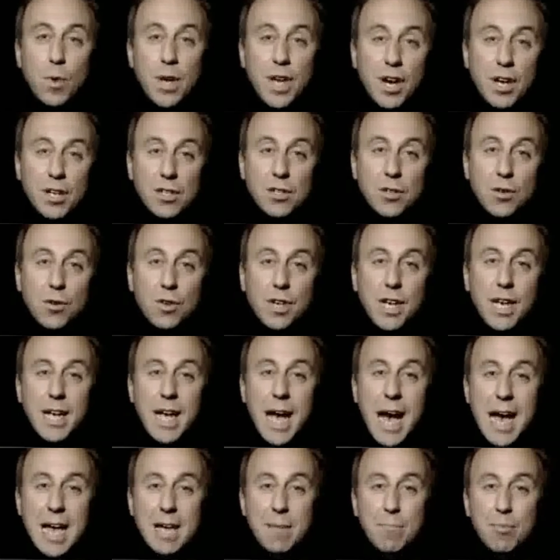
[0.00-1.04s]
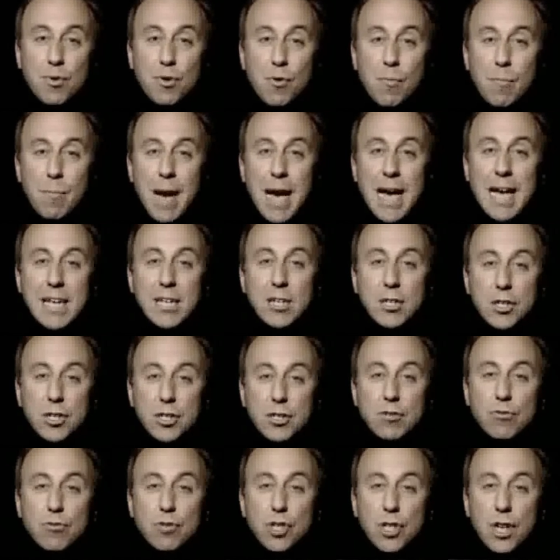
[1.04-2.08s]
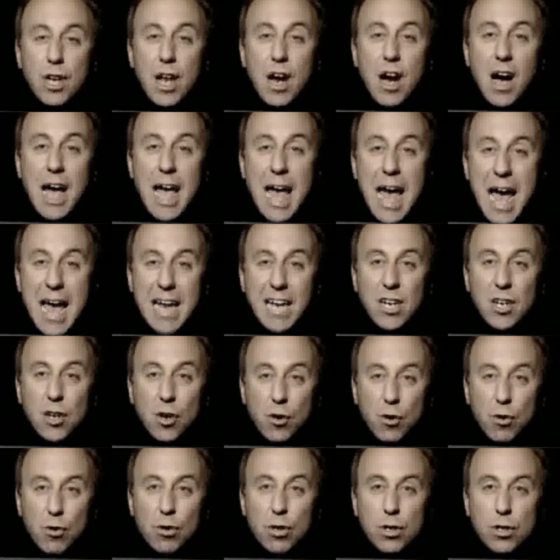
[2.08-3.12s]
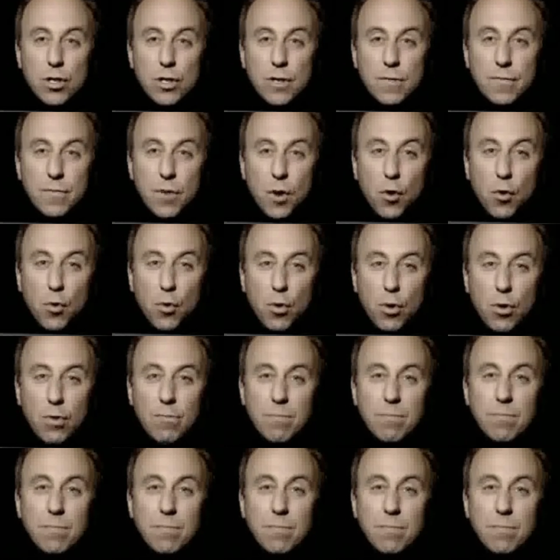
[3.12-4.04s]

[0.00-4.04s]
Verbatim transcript: we are talking April, May, June, July, and August fall.